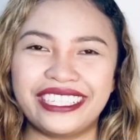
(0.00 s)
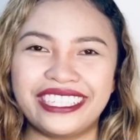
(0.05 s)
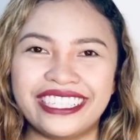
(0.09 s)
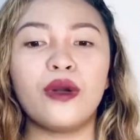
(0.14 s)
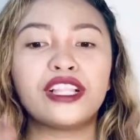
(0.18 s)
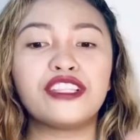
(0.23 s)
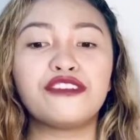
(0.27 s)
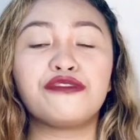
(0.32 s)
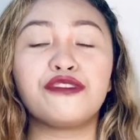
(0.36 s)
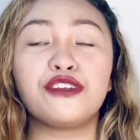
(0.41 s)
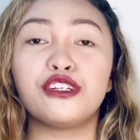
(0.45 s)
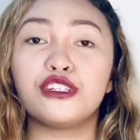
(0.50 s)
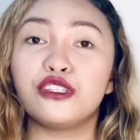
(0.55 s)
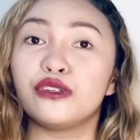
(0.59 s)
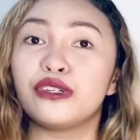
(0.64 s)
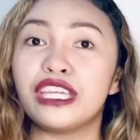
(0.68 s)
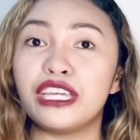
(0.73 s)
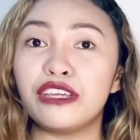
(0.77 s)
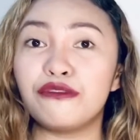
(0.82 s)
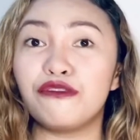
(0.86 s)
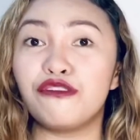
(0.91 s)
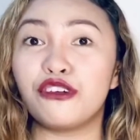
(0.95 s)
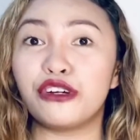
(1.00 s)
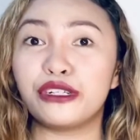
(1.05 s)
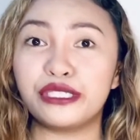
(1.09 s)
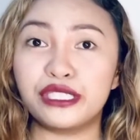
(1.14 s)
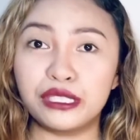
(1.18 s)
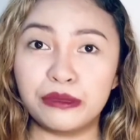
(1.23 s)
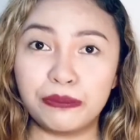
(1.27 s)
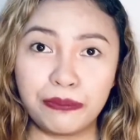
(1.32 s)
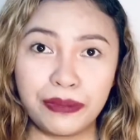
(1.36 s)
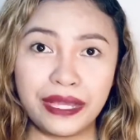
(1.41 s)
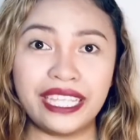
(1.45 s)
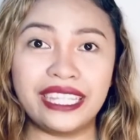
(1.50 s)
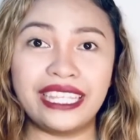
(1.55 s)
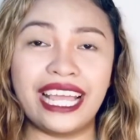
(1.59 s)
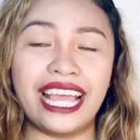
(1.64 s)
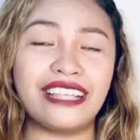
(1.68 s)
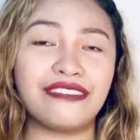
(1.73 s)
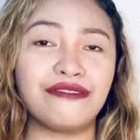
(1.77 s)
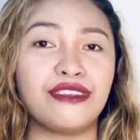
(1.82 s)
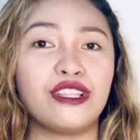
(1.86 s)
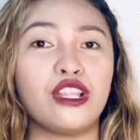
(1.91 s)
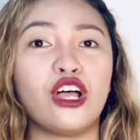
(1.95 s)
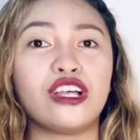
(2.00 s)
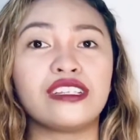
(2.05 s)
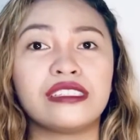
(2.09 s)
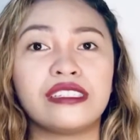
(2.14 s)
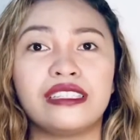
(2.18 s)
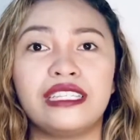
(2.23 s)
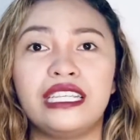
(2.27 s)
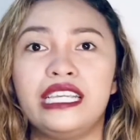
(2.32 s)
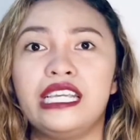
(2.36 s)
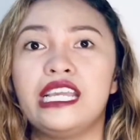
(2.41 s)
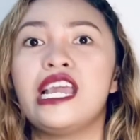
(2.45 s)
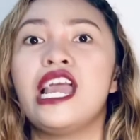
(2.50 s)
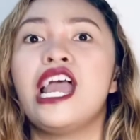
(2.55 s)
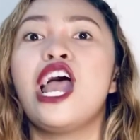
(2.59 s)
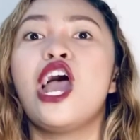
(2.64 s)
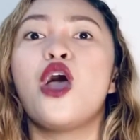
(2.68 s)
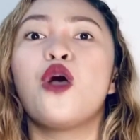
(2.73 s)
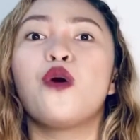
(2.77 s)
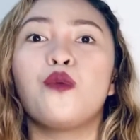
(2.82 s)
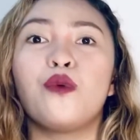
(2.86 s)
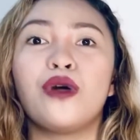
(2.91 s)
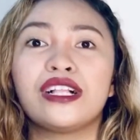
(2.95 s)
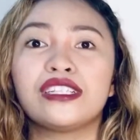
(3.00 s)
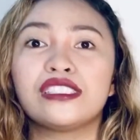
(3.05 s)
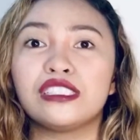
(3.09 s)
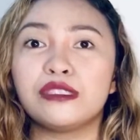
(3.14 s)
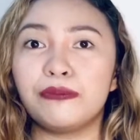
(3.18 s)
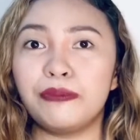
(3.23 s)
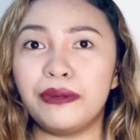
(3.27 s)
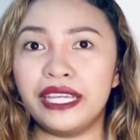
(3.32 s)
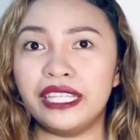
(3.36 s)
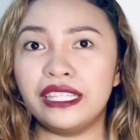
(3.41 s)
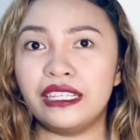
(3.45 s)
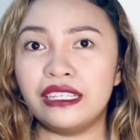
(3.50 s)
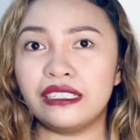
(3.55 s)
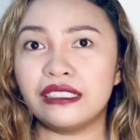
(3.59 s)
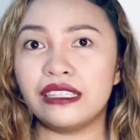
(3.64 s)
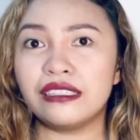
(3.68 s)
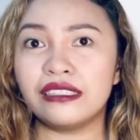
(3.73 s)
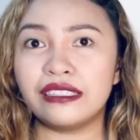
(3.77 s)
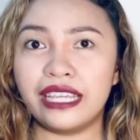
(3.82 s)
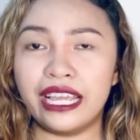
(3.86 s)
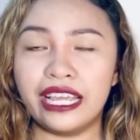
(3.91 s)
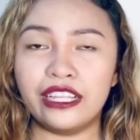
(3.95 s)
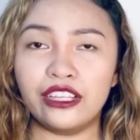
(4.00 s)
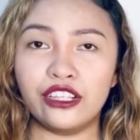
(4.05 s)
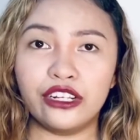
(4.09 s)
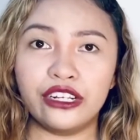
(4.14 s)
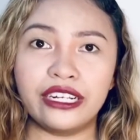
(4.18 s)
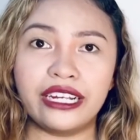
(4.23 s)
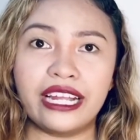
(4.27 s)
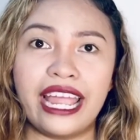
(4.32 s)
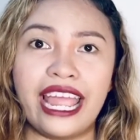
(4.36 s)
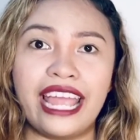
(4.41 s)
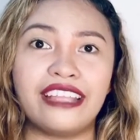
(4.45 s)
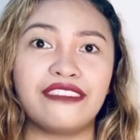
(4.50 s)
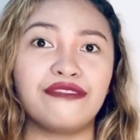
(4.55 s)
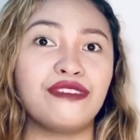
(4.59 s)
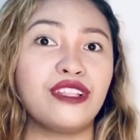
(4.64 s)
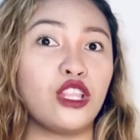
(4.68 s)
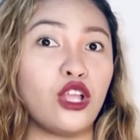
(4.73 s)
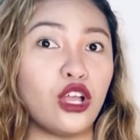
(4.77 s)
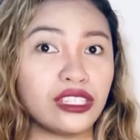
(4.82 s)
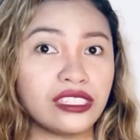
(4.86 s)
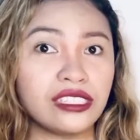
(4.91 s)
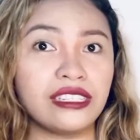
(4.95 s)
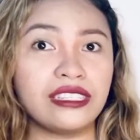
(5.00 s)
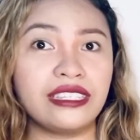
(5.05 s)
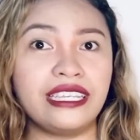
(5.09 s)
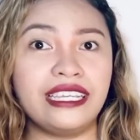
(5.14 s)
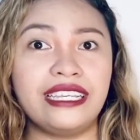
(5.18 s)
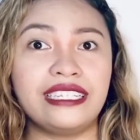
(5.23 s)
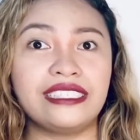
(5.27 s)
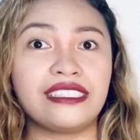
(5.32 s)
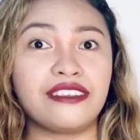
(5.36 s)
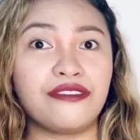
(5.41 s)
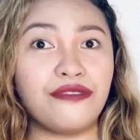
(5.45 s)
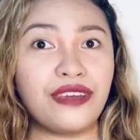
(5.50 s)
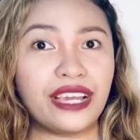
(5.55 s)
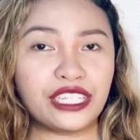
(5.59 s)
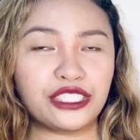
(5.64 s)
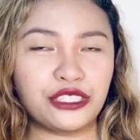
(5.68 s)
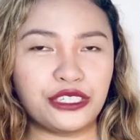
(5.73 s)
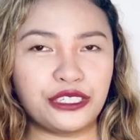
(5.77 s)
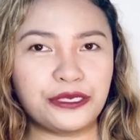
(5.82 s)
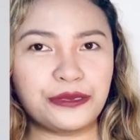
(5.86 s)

Well, if you're looking for speed and velocity, well, speed is a scalar and velocity is a vector.